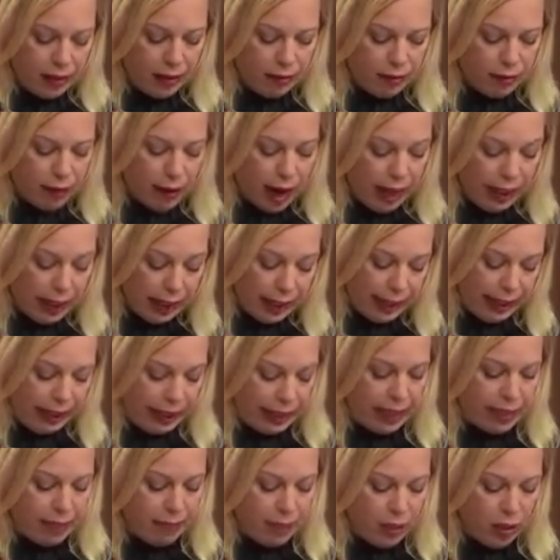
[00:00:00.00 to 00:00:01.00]

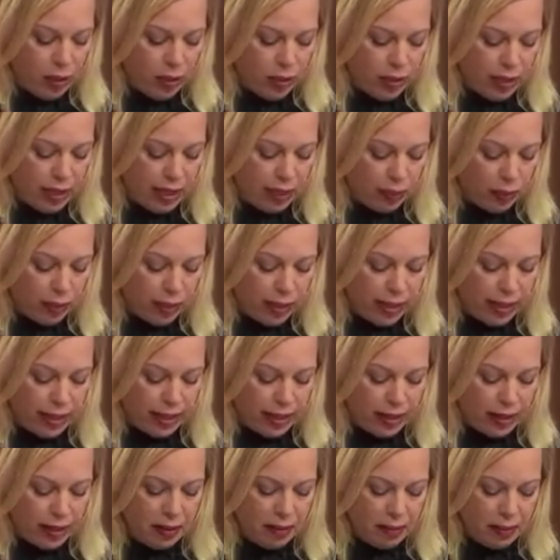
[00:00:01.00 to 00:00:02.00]
Violently abused in
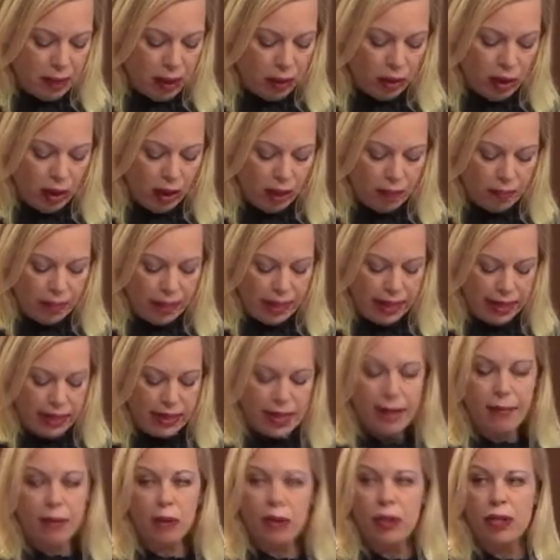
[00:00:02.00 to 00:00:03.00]
prison, Milgaard made
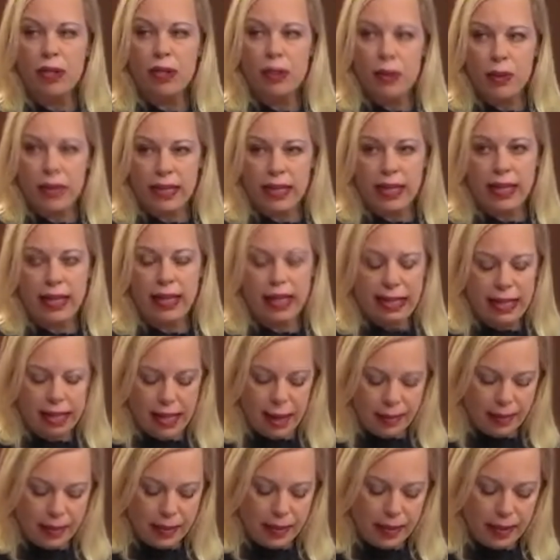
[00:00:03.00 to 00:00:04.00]
several suicide
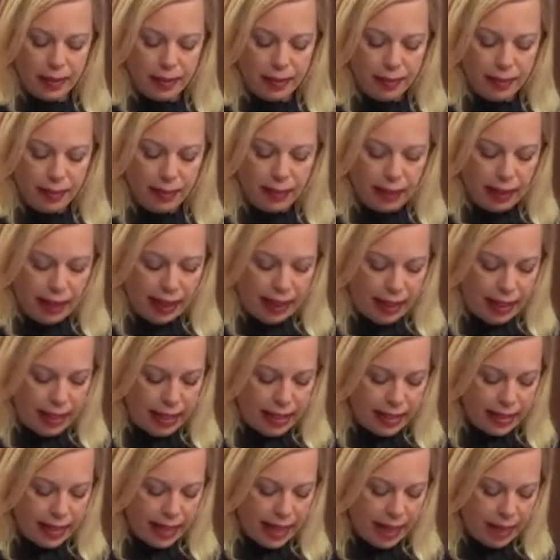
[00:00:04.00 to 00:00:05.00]
attempts. He
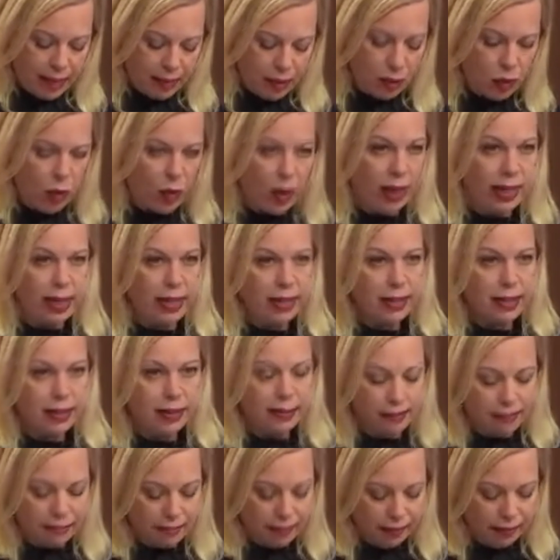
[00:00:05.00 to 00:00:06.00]
escaped twice.
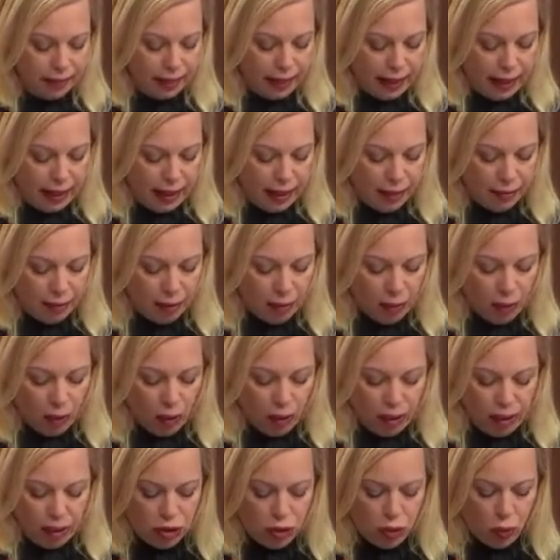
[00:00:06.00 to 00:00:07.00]
For
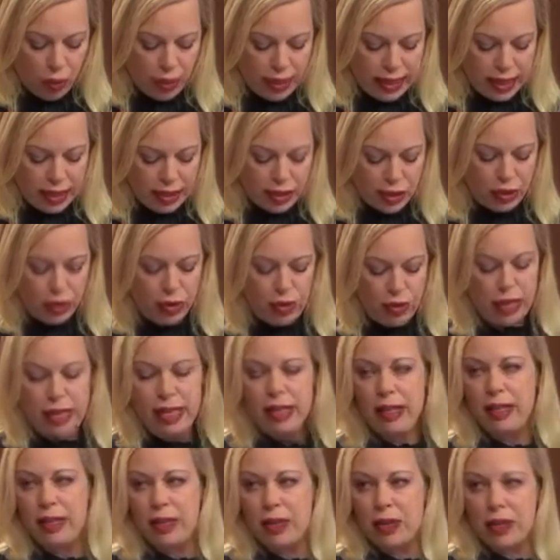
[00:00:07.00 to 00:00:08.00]
more than 22
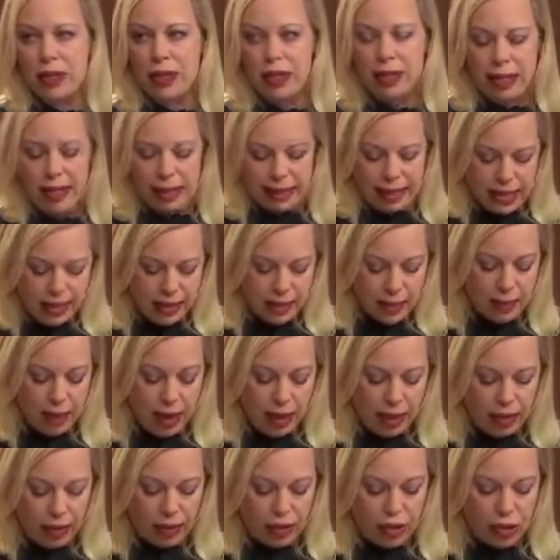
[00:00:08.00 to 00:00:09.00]
years, his mother,